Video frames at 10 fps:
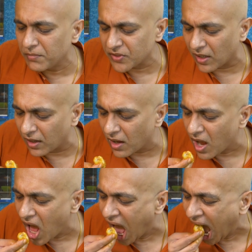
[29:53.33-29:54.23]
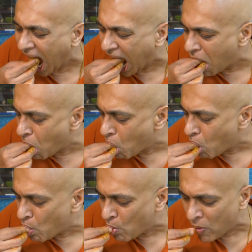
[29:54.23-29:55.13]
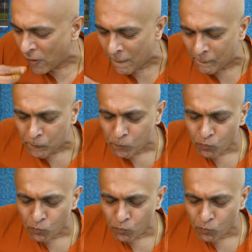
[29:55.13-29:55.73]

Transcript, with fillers: masala. So therefore you need some